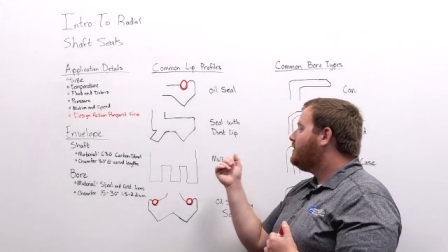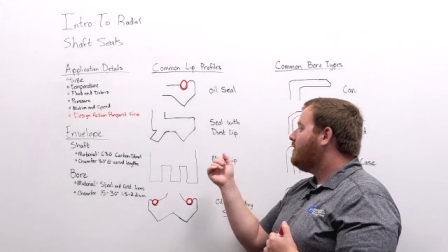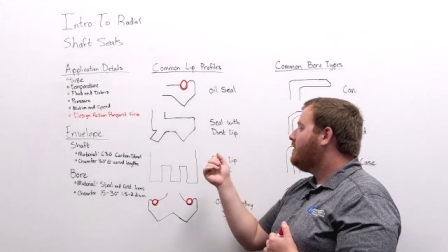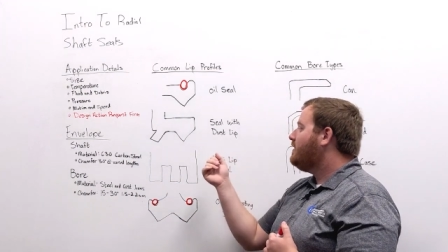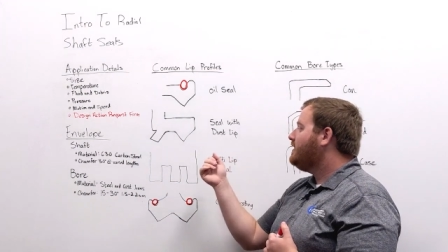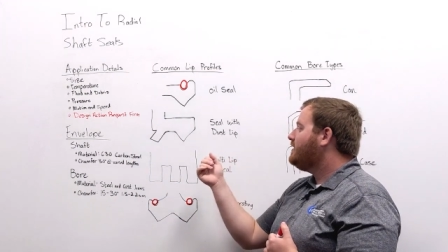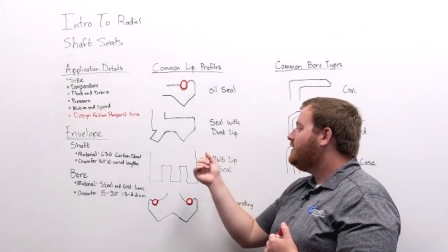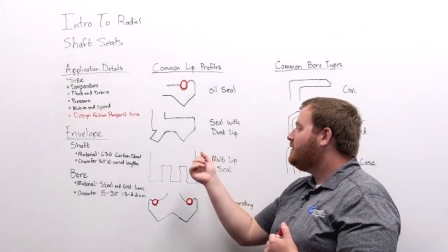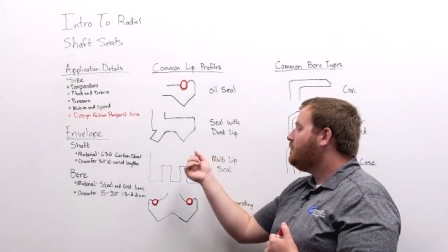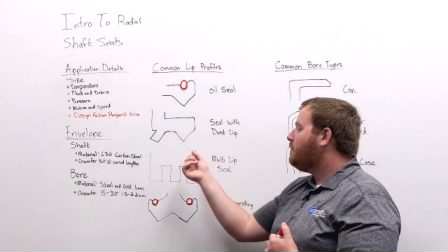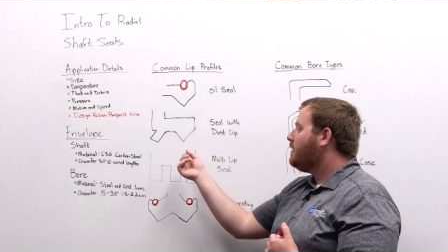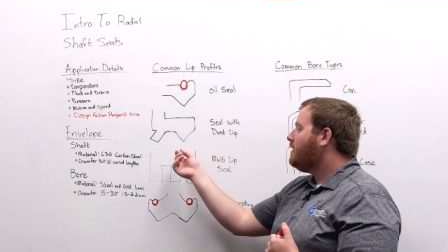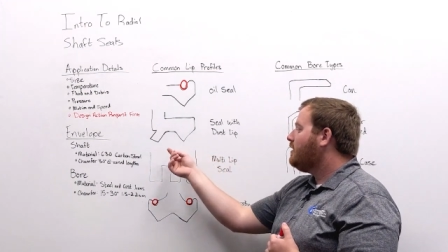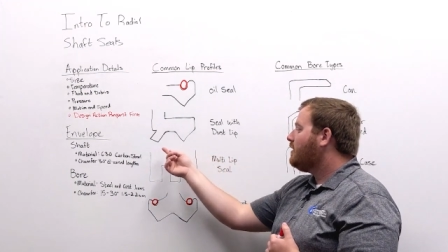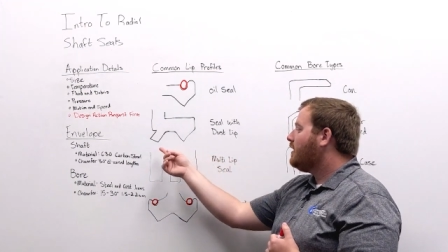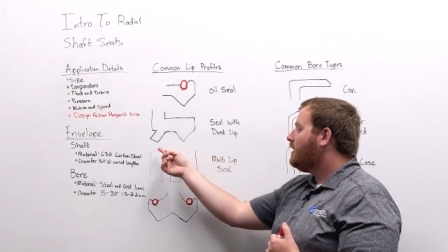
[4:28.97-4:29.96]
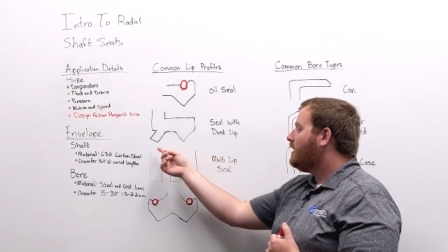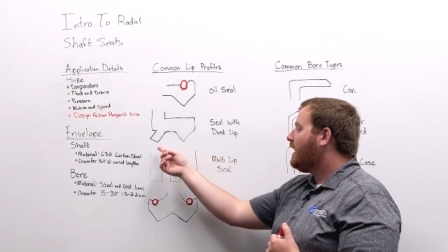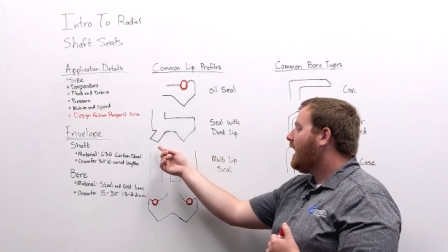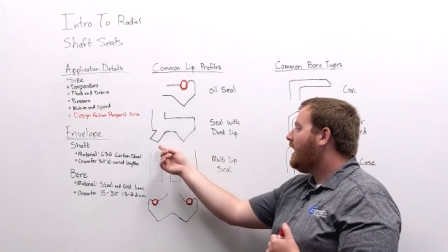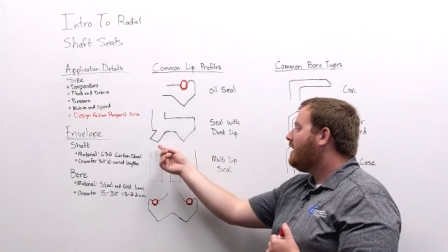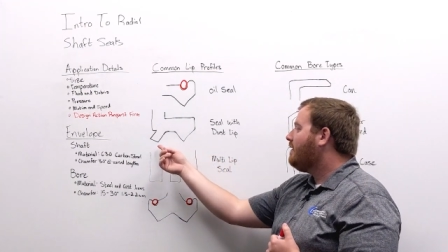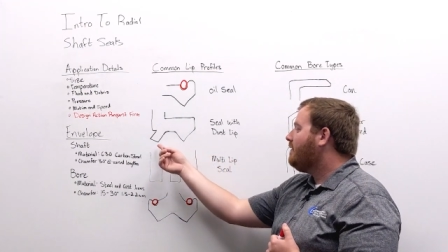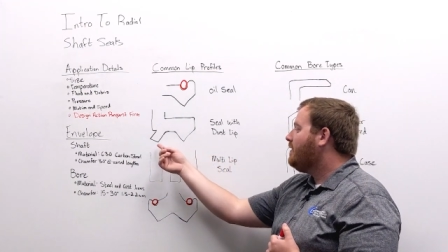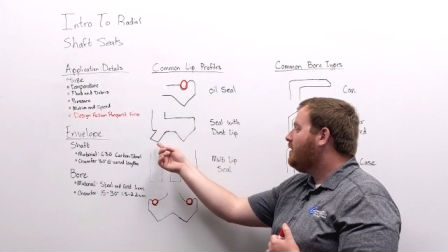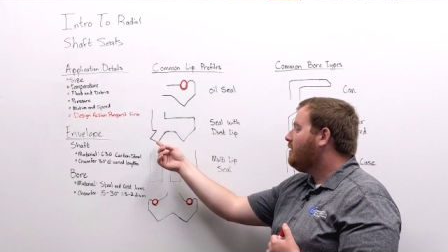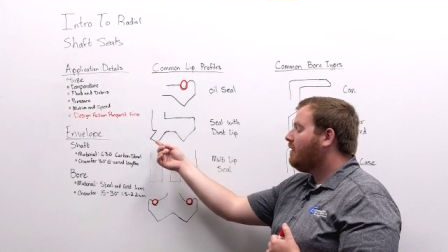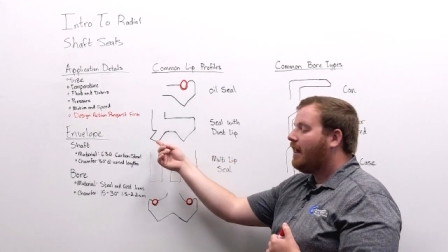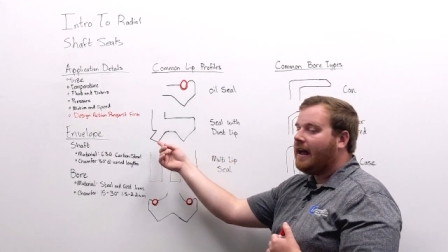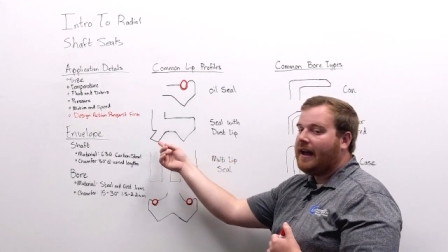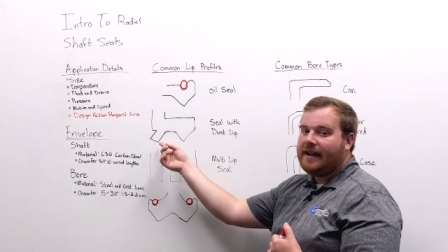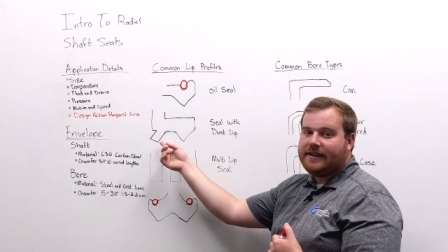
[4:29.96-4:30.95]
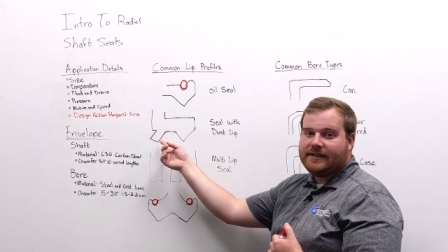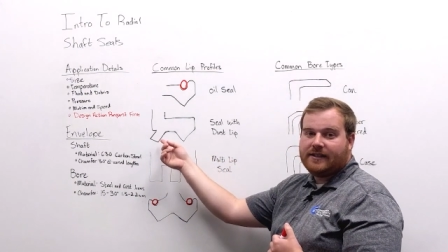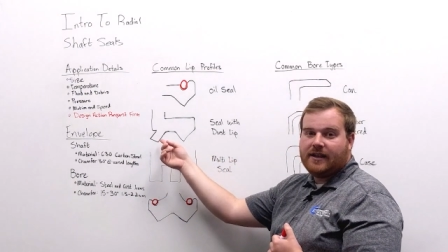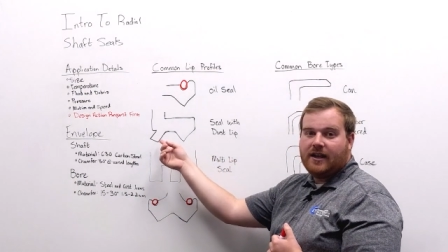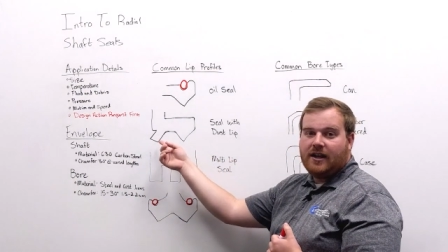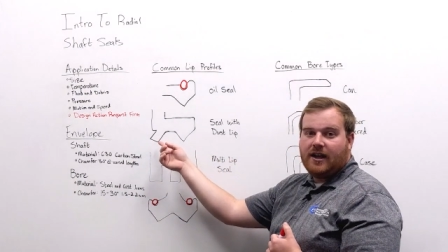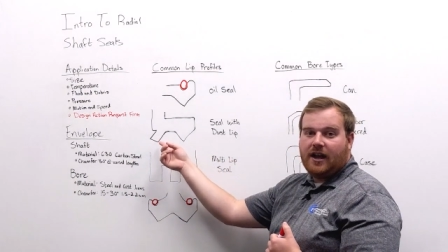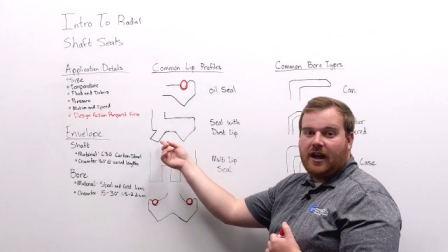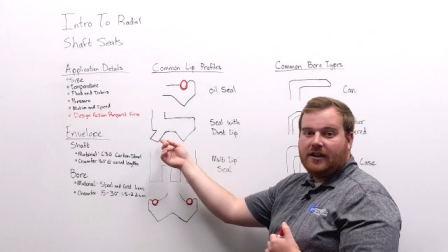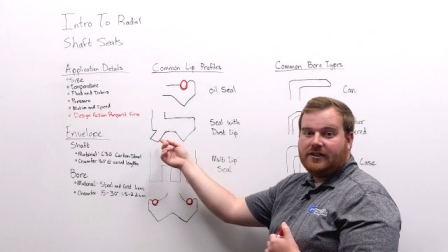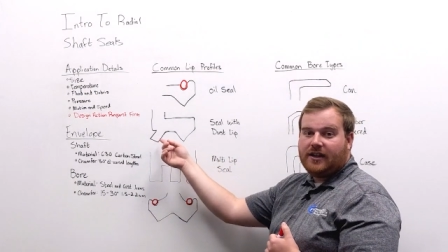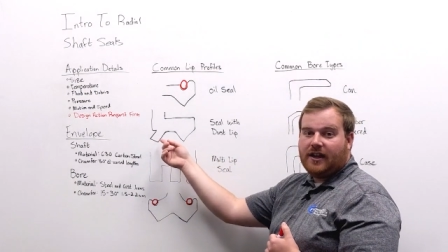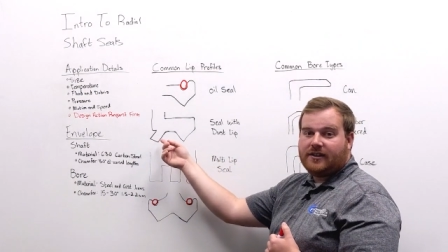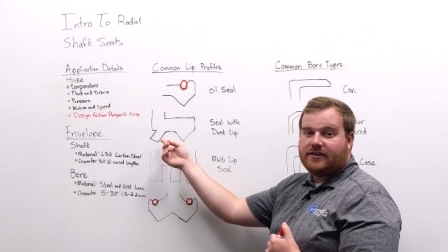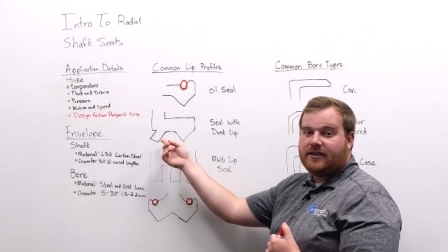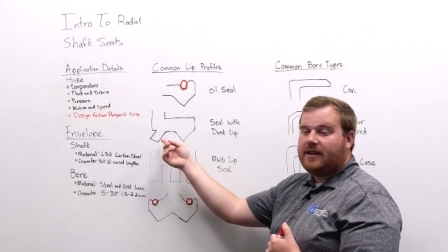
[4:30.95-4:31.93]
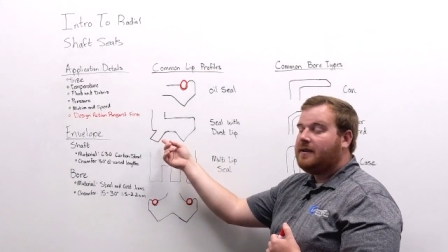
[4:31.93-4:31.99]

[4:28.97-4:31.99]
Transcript: So this is where you're going to kind of utilize a dust